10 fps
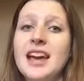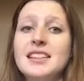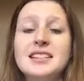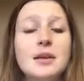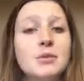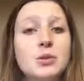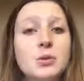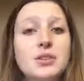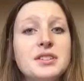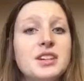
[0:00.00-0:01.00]
In some
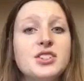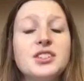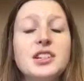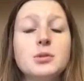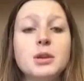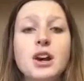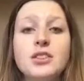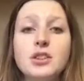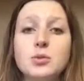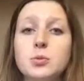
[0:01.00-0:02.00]
schools, they just
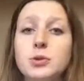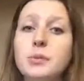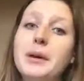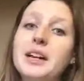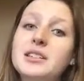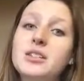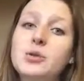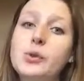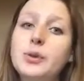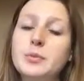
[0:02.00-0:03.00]
disregard this rule because the
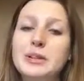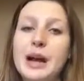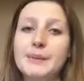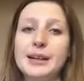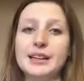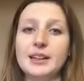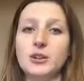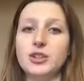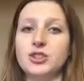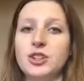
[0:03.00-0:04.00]
school is predominantly
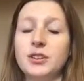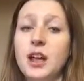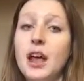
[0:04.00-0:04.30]
Christian,